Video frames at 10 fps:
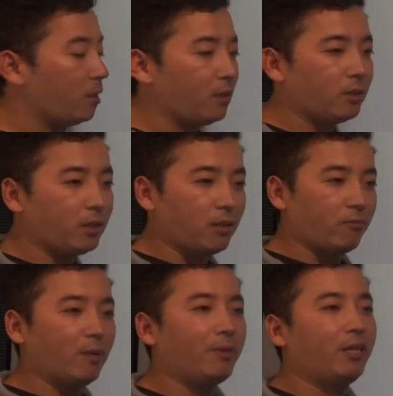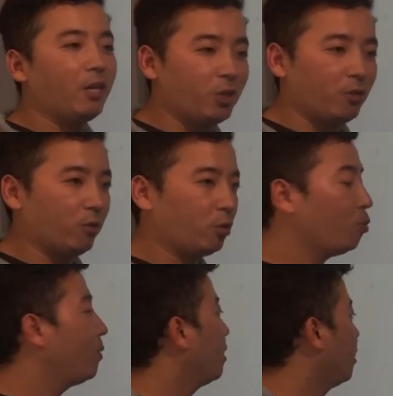is a replication or a
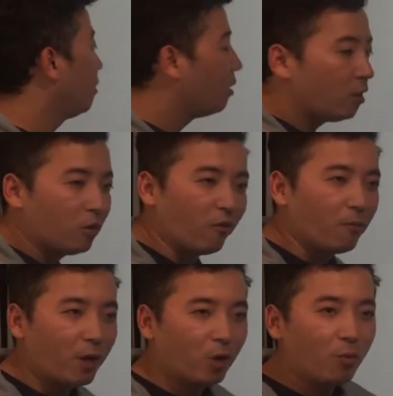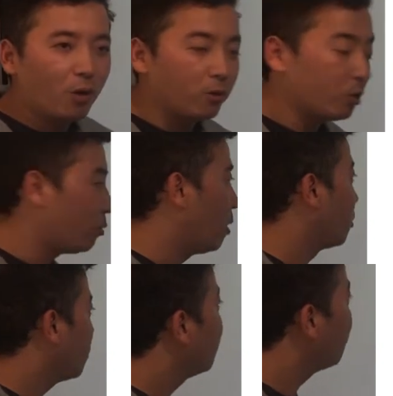duplicate of Marco Polo's
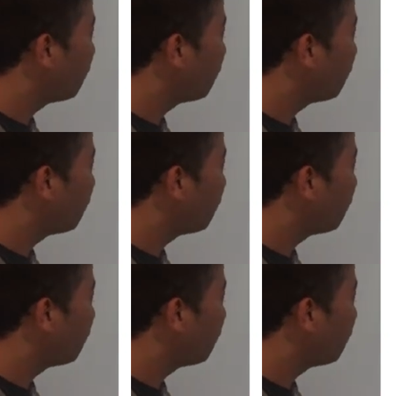route.